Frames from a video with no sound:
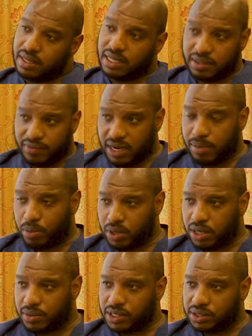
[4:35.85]
That's a very
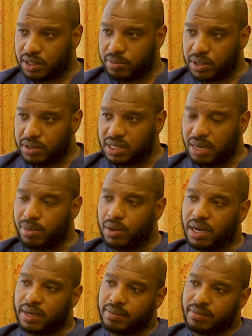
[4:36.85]
important question, because number
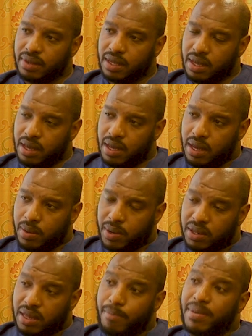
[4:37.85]

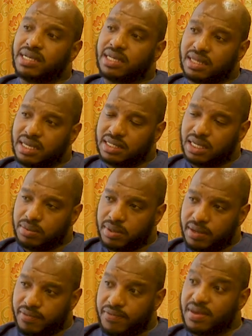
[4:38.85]
one of the major things that
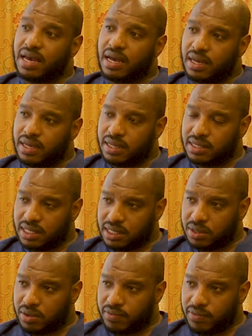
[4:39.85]
we fear in the
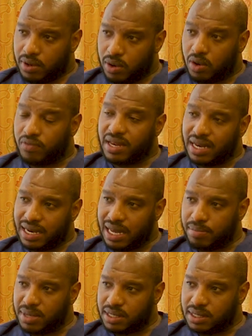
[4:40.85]
setting of COVID and
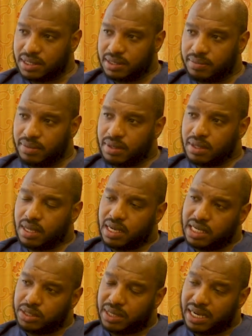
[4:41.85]
diabetes
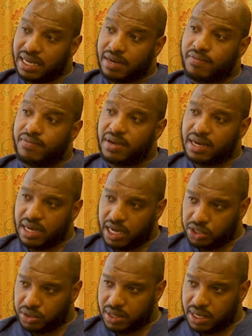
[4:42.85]
is you can get very
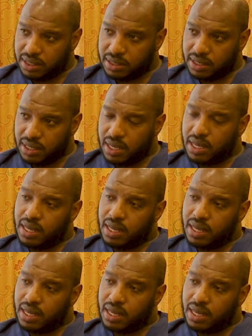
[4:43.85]
high sugars.